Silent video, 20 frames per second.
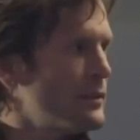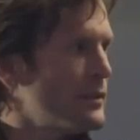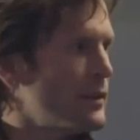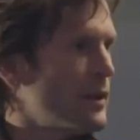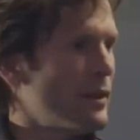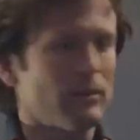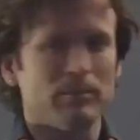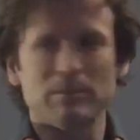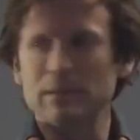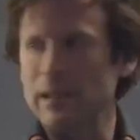you
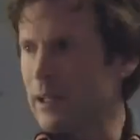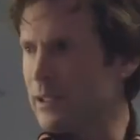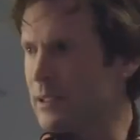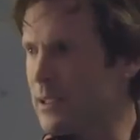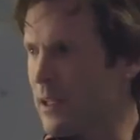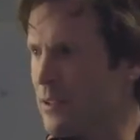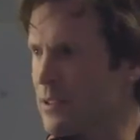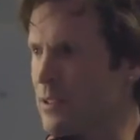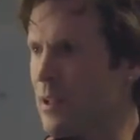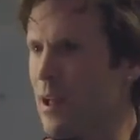know, like
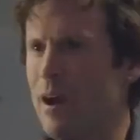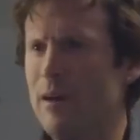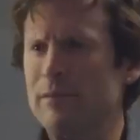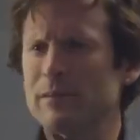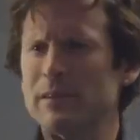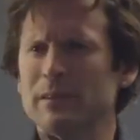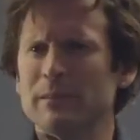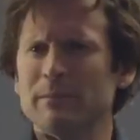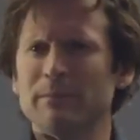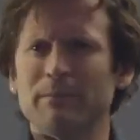SalesLoft
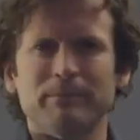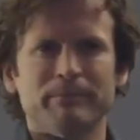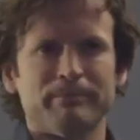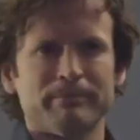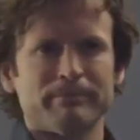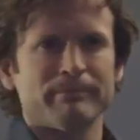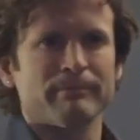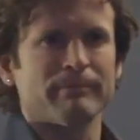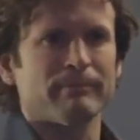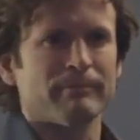and
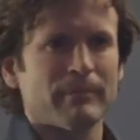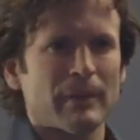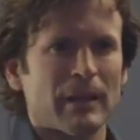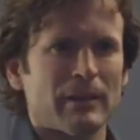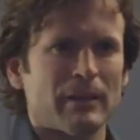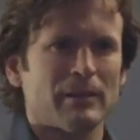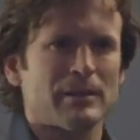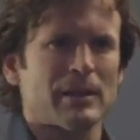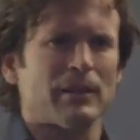there's